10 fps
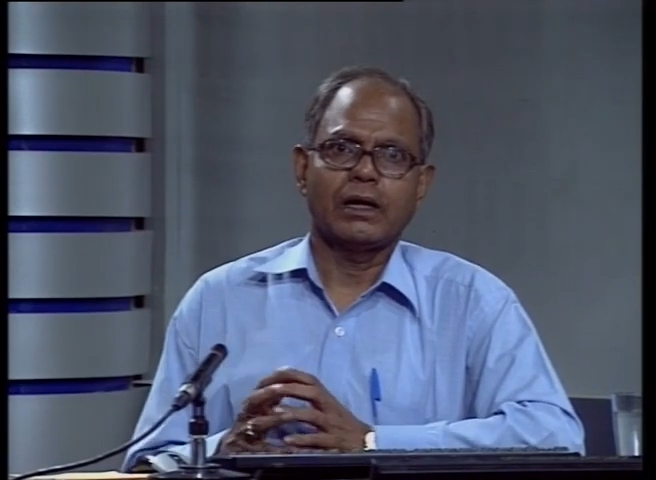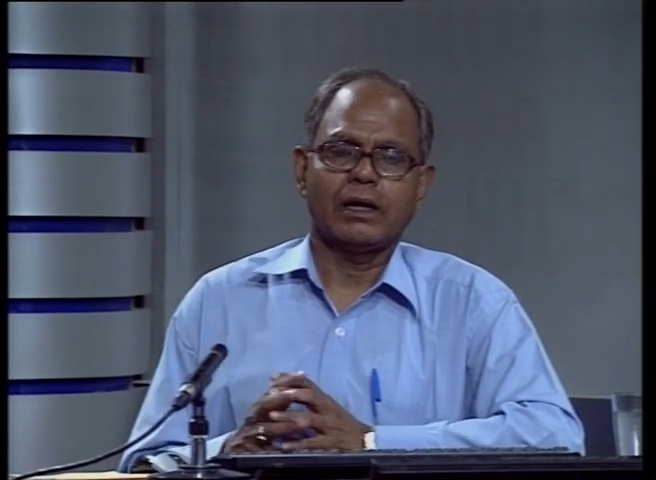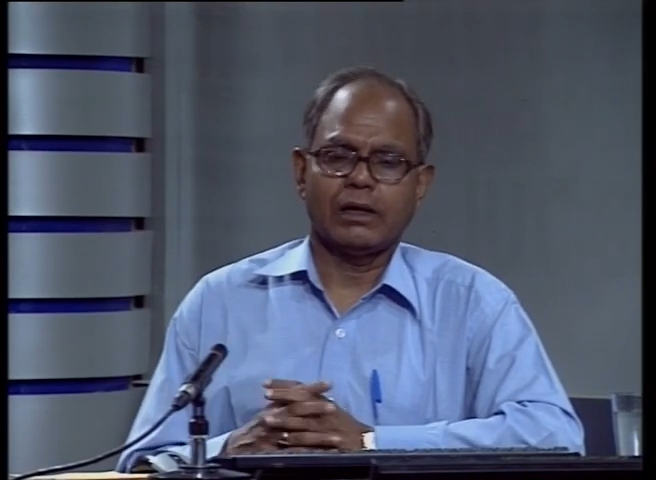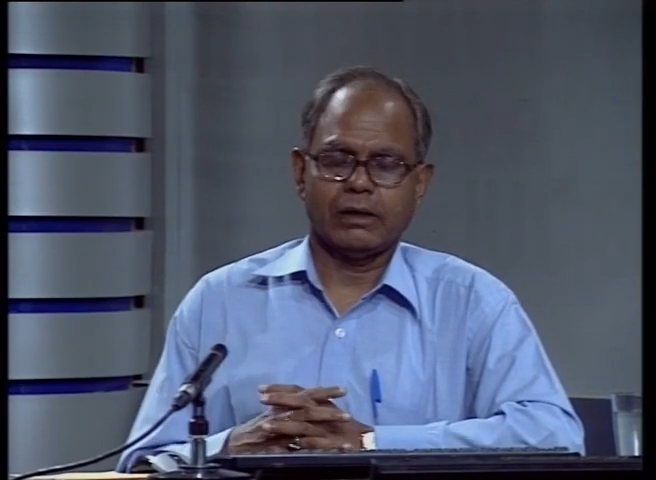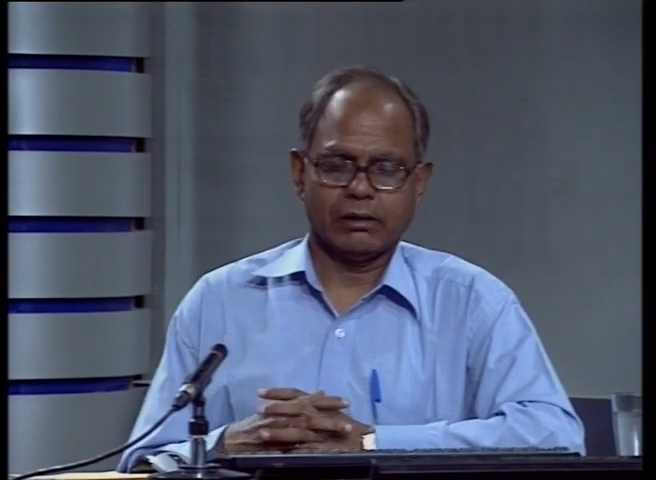
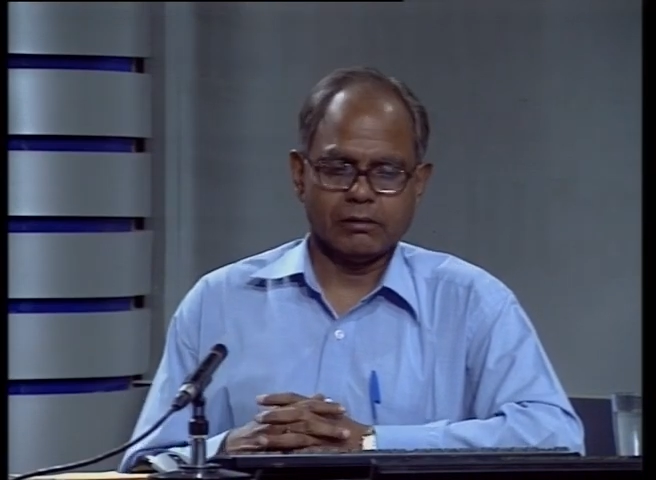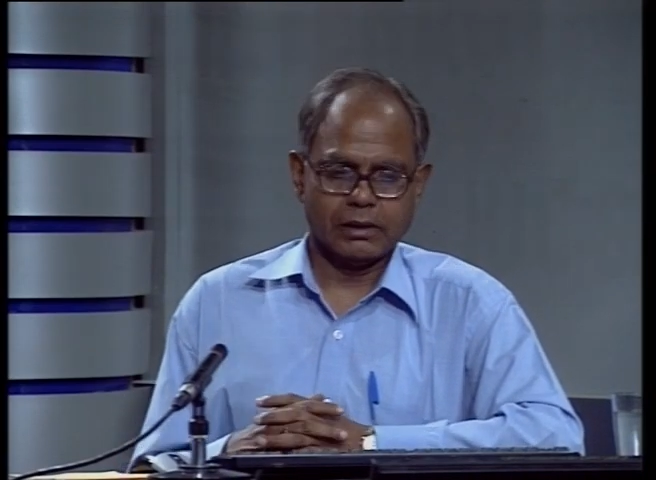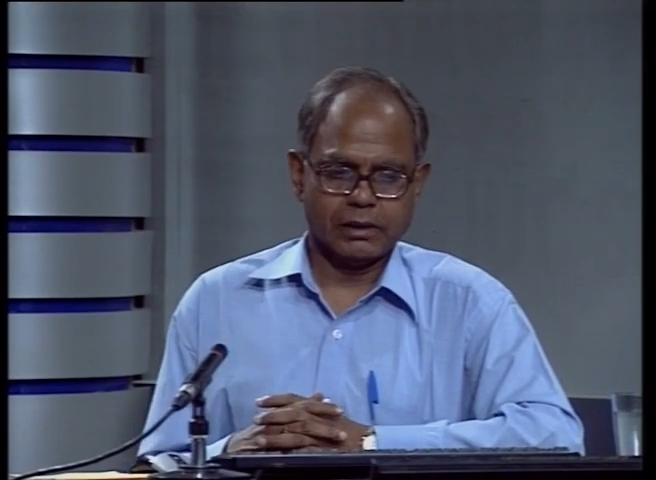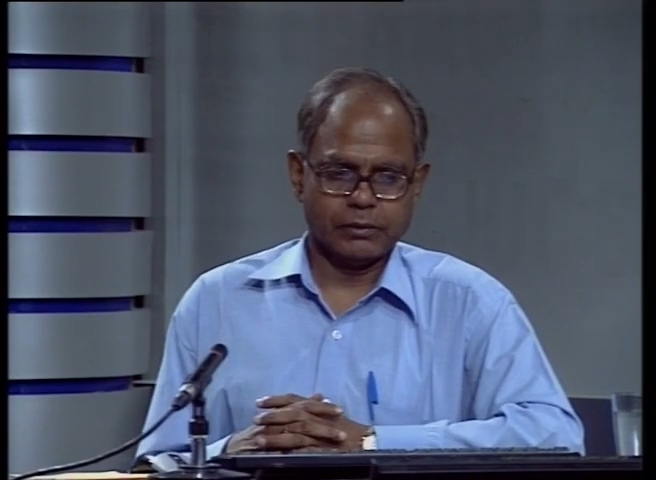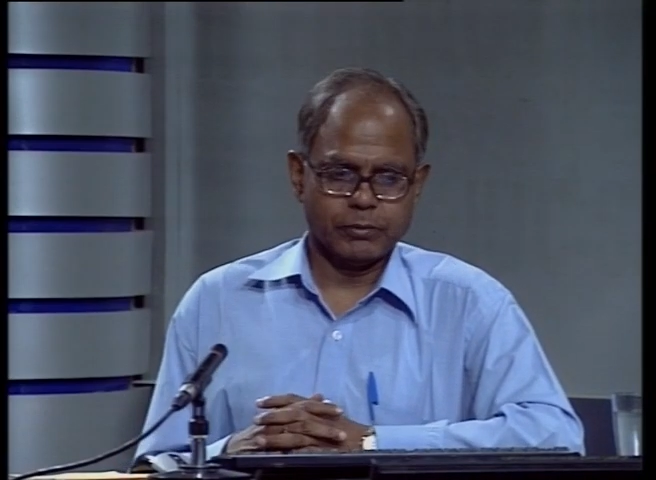
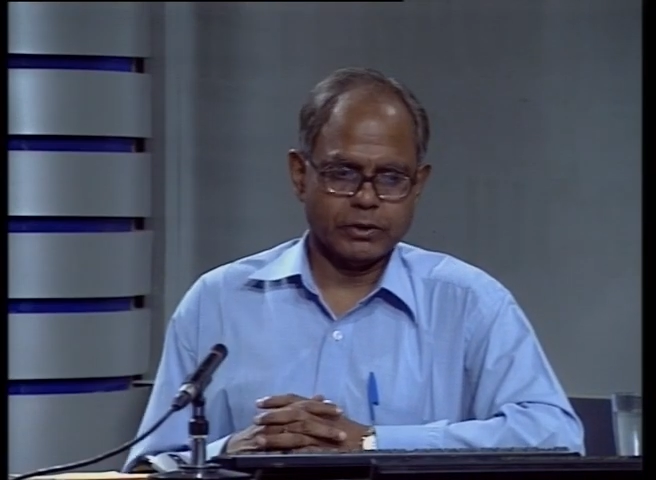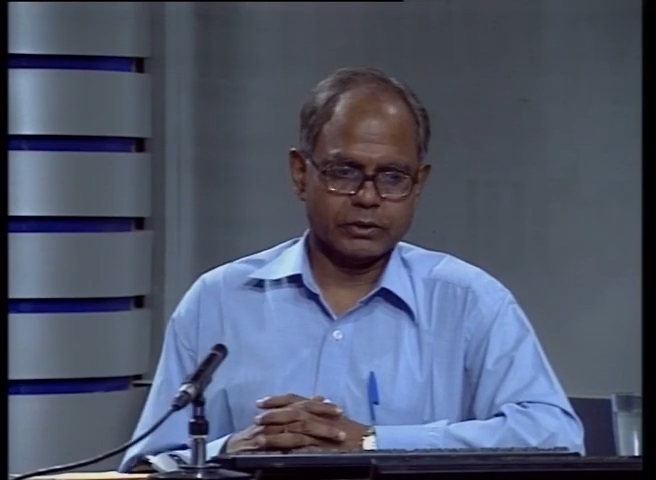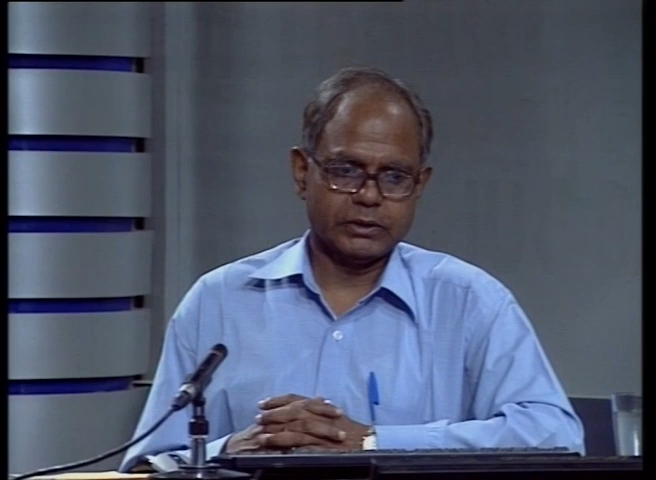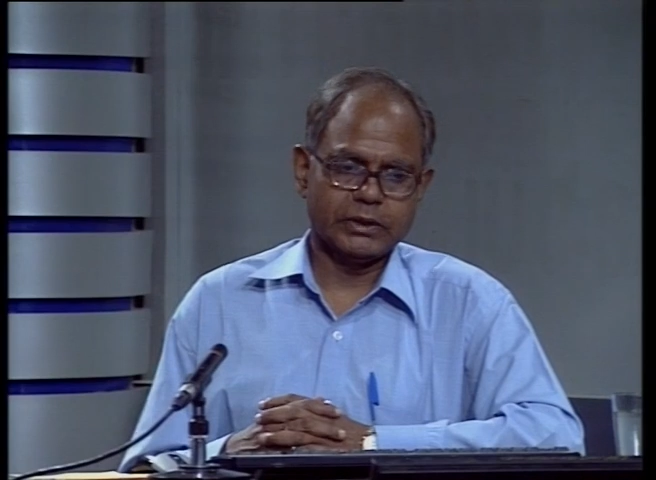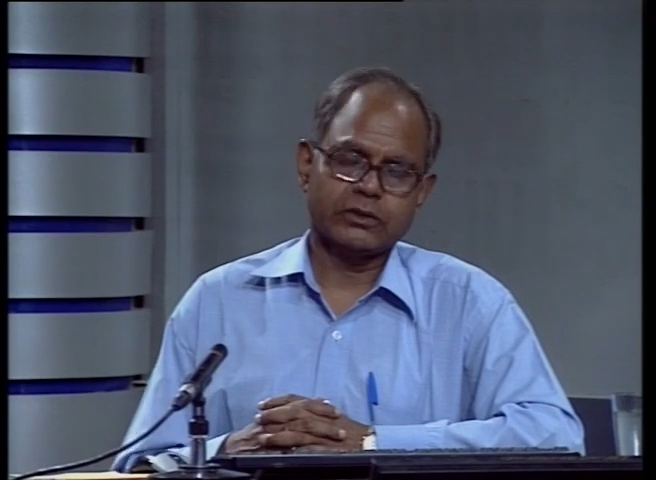regularly,
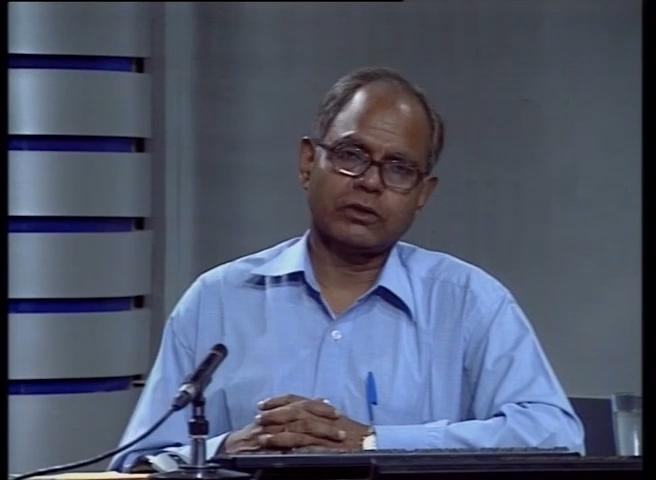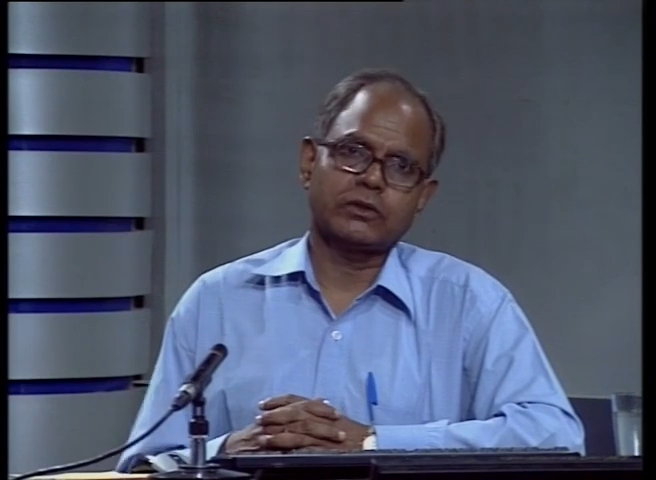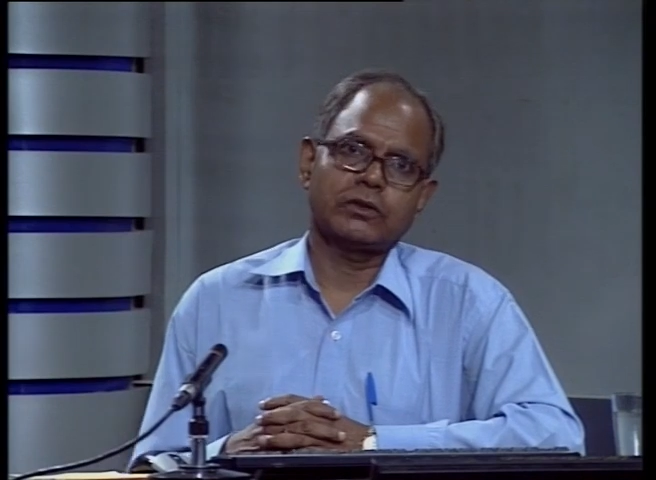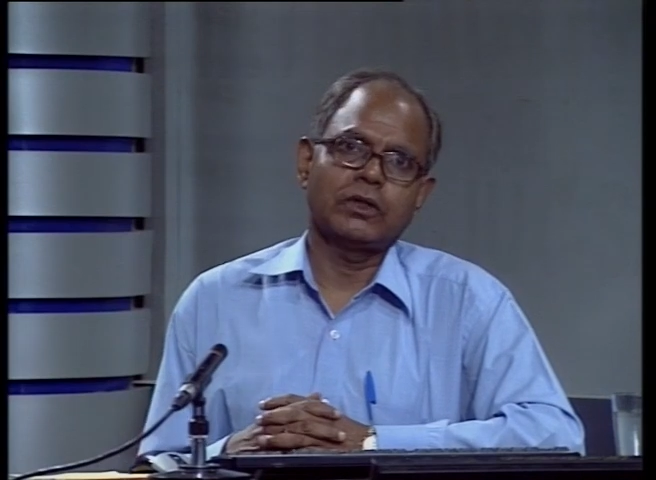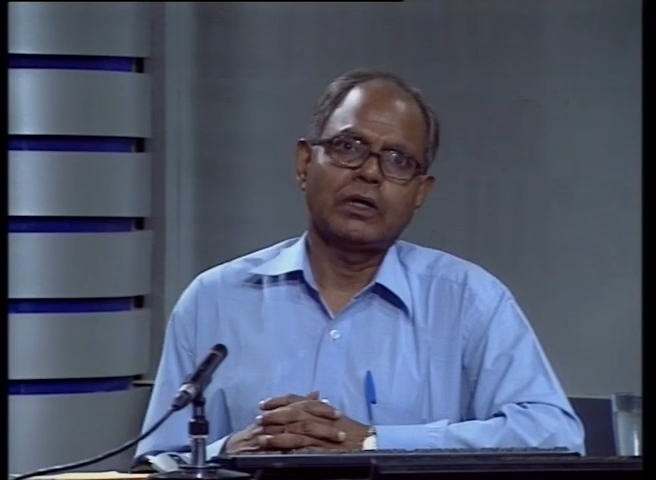because these
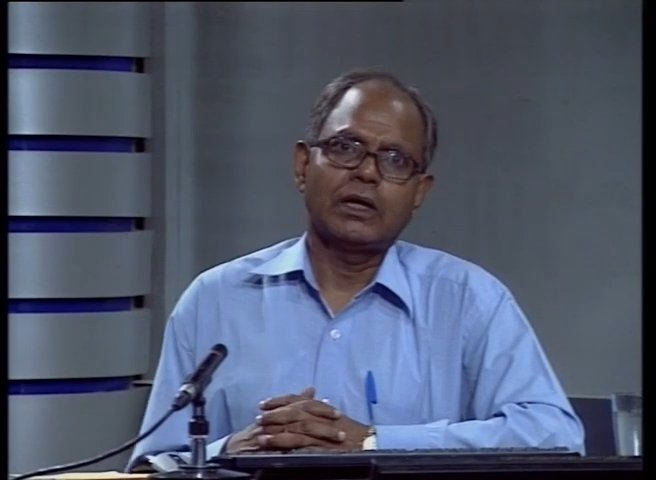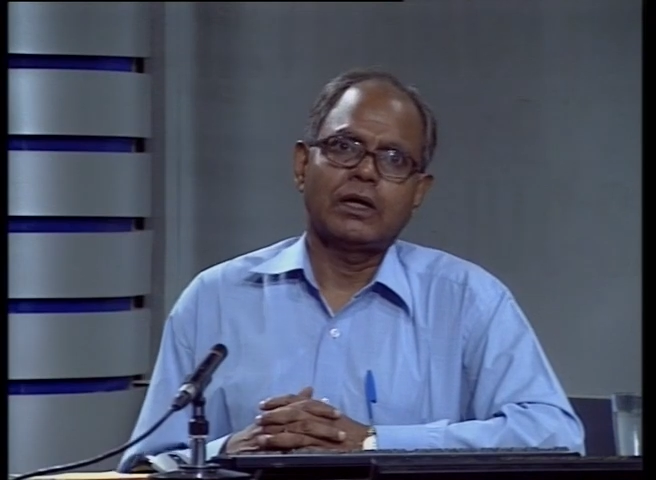also